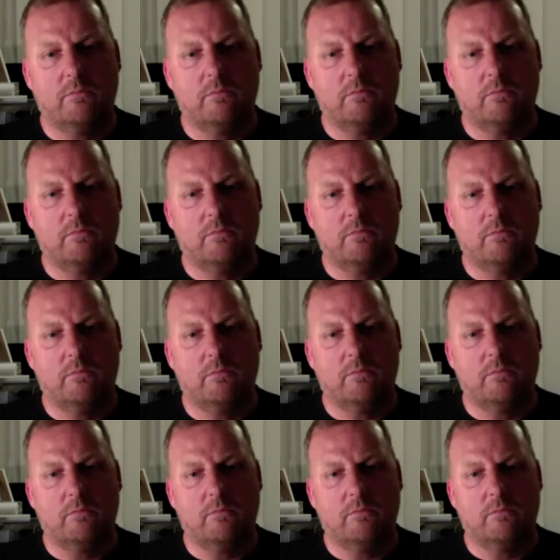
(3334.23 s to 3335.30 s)

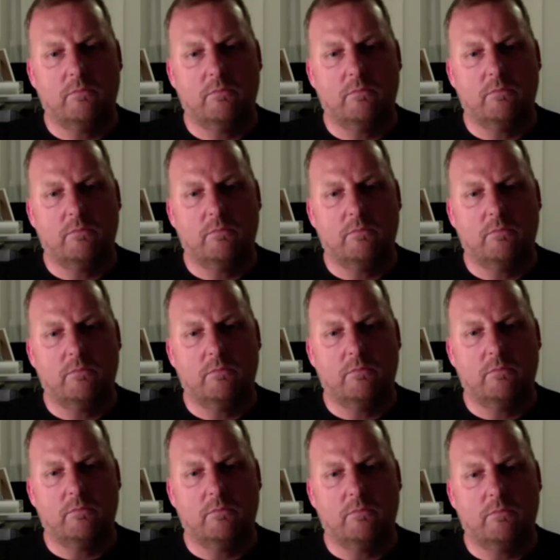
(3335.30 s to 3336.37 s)

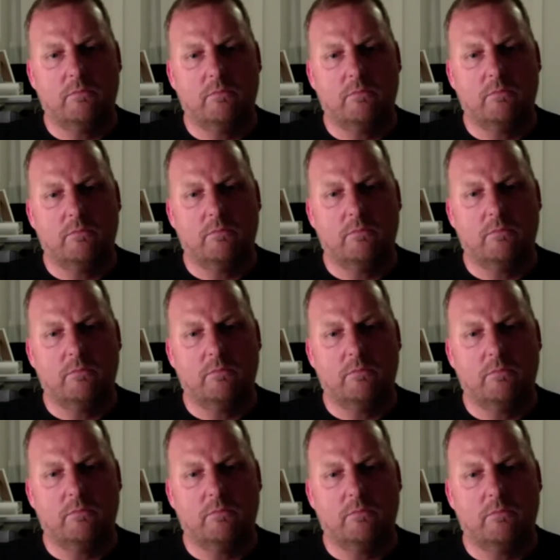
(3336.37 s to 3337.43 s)

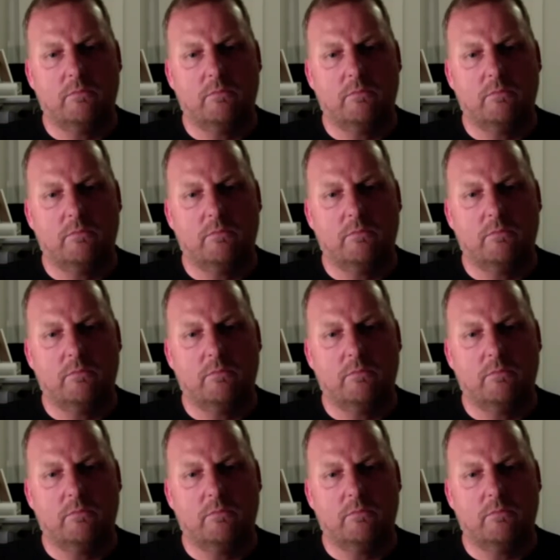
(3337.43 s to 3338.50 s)

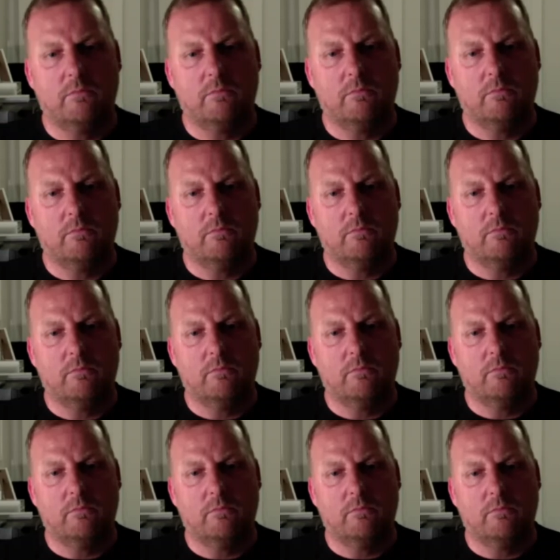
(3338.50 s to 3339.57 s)

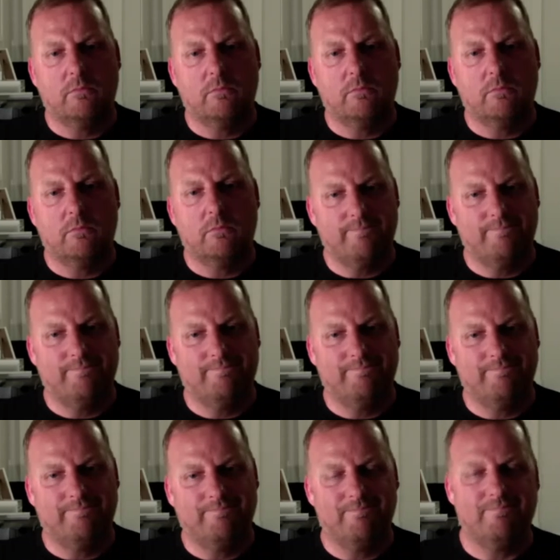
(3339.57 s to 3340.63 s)

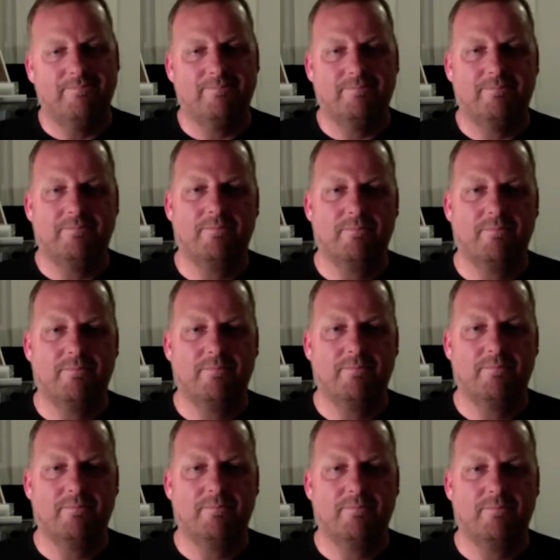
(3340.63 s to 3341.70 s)

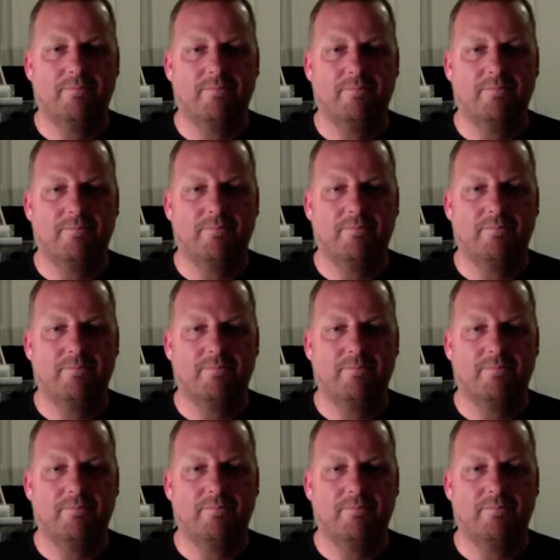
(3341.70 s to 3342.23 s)
(silent)